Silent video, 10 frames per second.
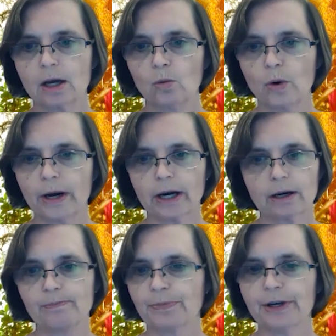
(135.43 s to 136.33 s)

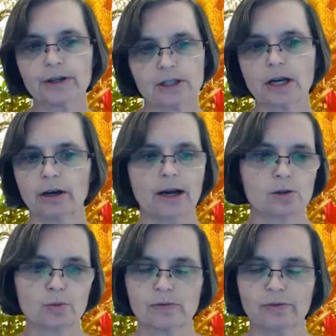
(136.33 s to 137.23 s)
where their entire house
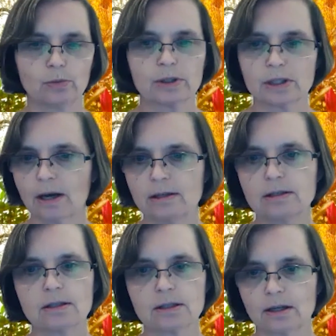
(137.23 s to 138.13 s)
was filled with tons
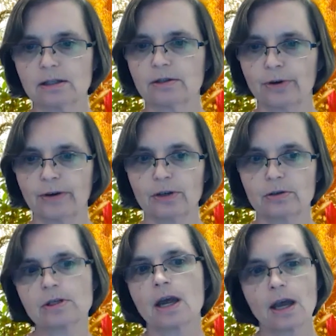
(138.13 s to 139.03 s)
and tons of
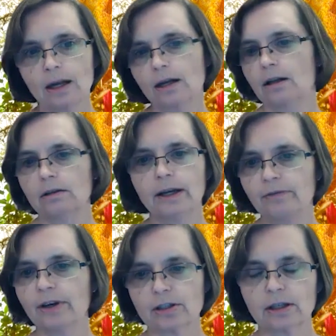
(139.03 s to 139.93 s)
refuse, and it
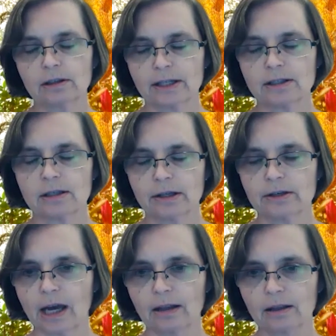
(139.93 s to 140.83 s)
eventually led to their
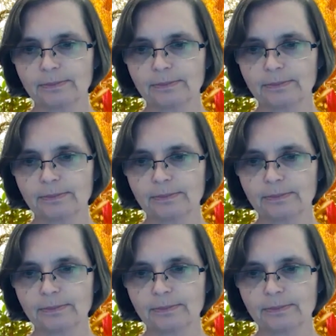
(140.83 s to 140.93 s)
death.